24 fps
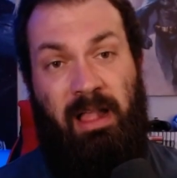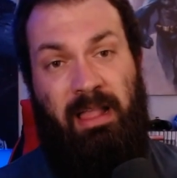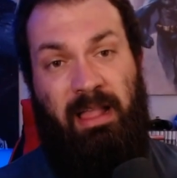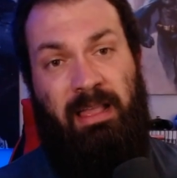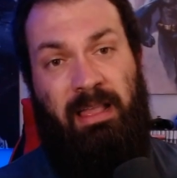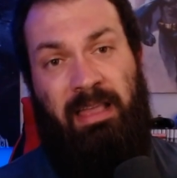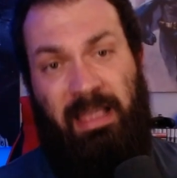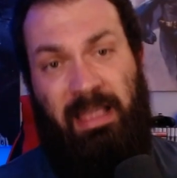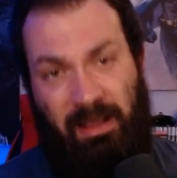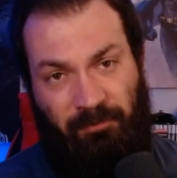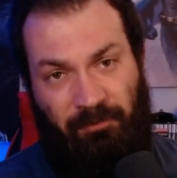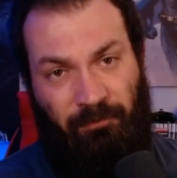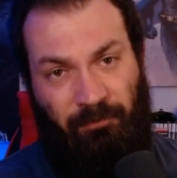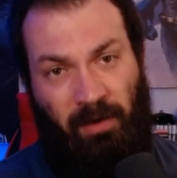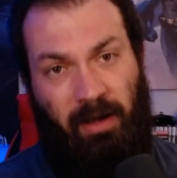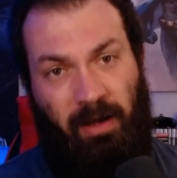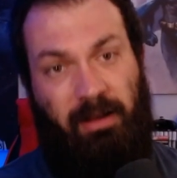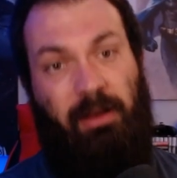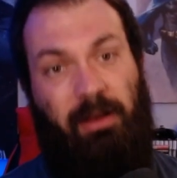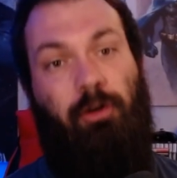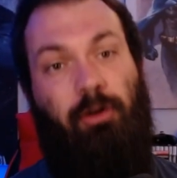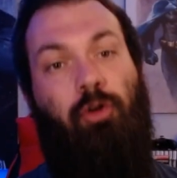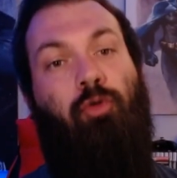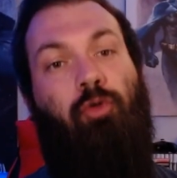he
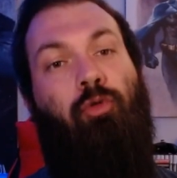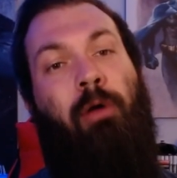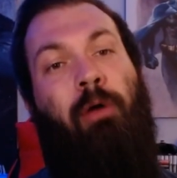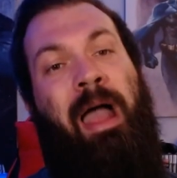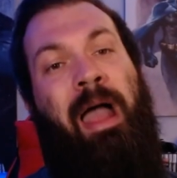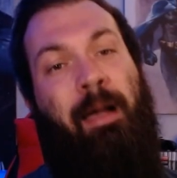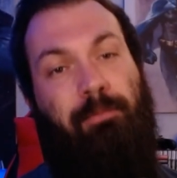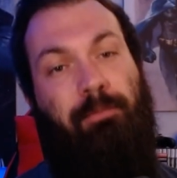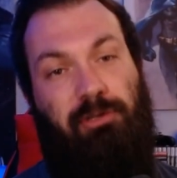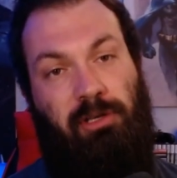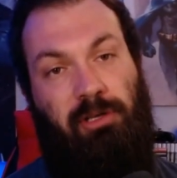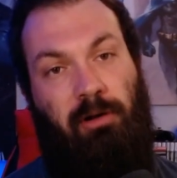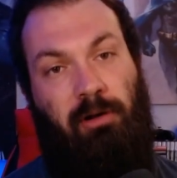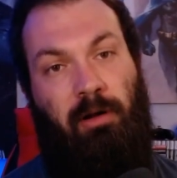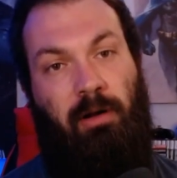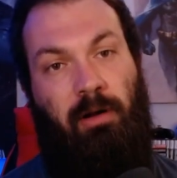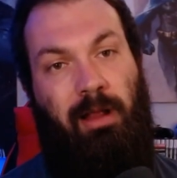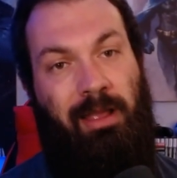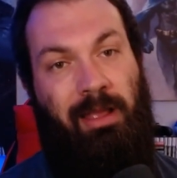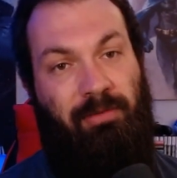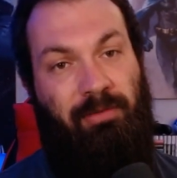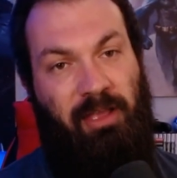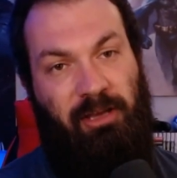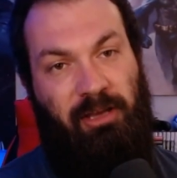fucking grabs her
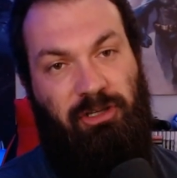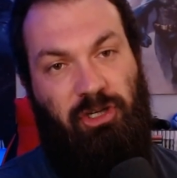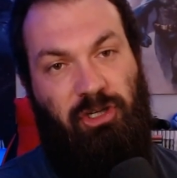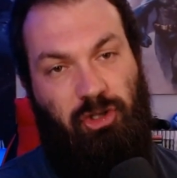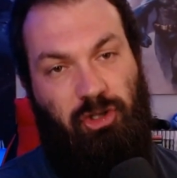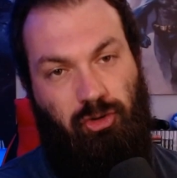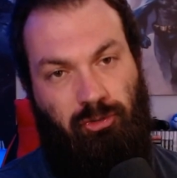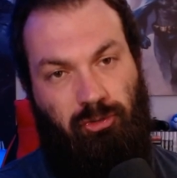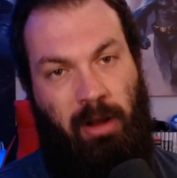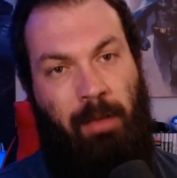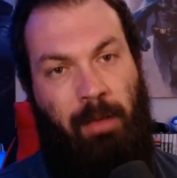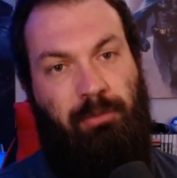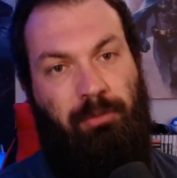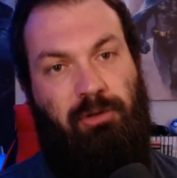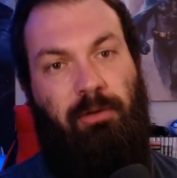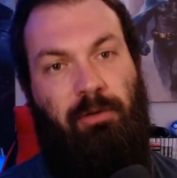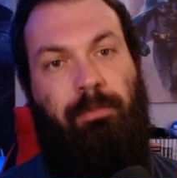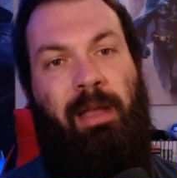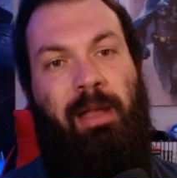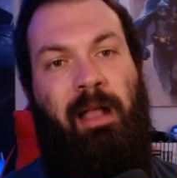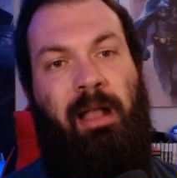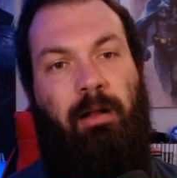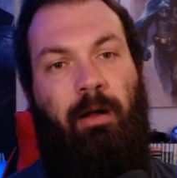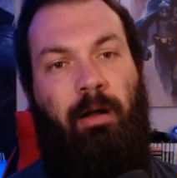and then just drops her
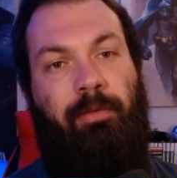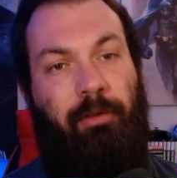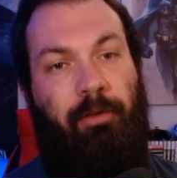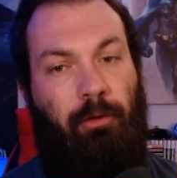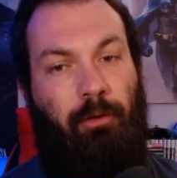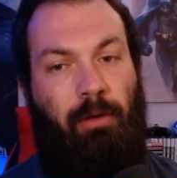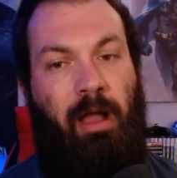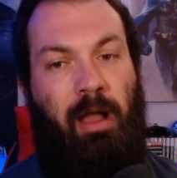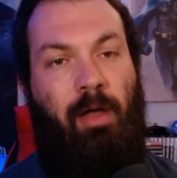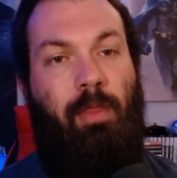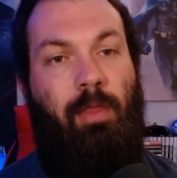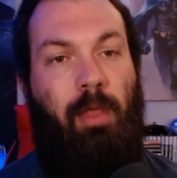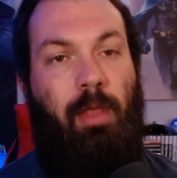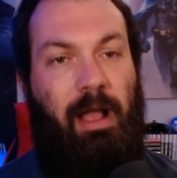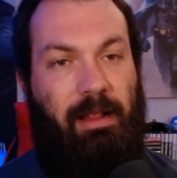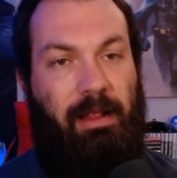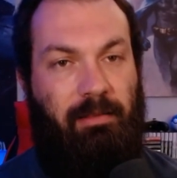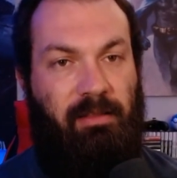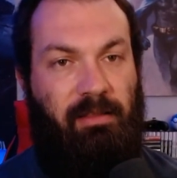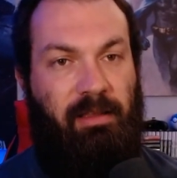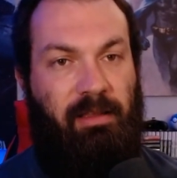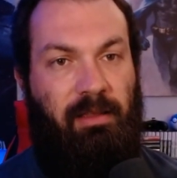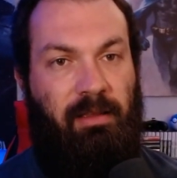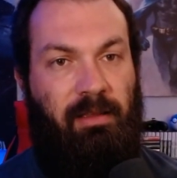back on the ground
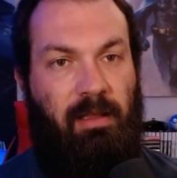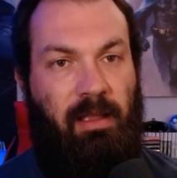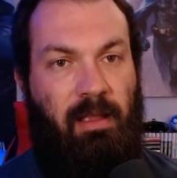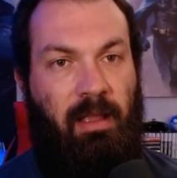lightly.